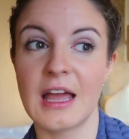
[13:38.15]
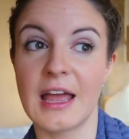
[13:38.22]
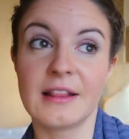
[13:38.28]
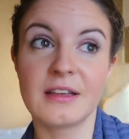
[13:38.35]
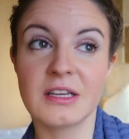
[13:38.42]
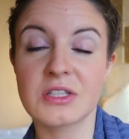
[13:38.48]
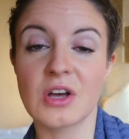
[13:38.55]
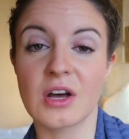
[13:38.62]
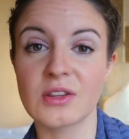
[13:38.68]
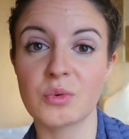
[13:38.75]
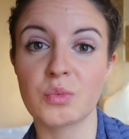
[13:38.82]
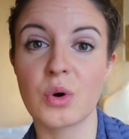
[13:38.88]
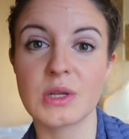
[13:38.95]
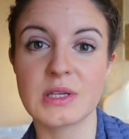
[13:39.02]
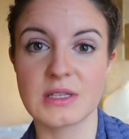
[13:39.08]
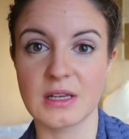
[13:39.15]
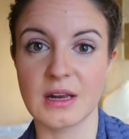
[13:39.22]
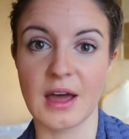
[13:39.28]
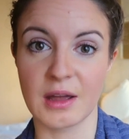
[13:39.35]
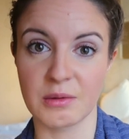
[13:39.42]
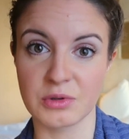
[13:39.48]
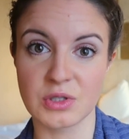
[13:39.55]
at least not the ones
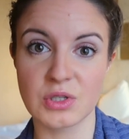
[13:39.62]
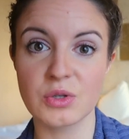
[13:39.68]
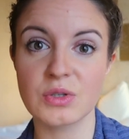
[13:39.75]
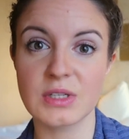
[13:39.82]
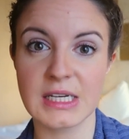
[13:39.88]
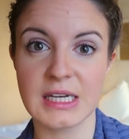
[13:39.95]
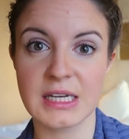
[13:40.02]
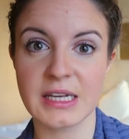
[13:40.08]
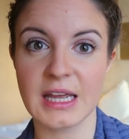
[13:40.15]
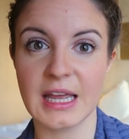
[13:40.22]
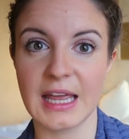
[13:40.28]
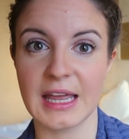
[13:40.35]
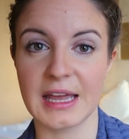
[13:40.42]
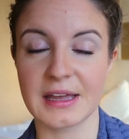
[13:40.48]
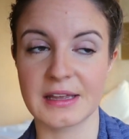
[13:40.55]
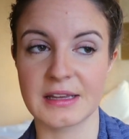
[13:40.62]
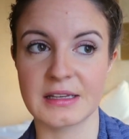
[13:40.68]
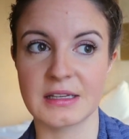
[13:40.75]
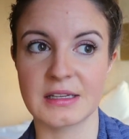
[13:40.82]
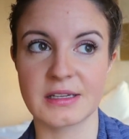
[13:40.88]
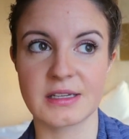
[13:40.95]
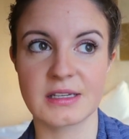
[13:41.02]
that I was using.
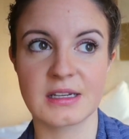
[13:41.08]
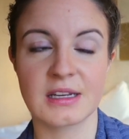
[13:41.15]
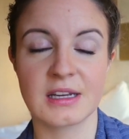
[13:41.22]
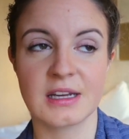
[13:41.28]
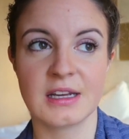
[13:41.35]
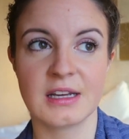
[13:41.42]
And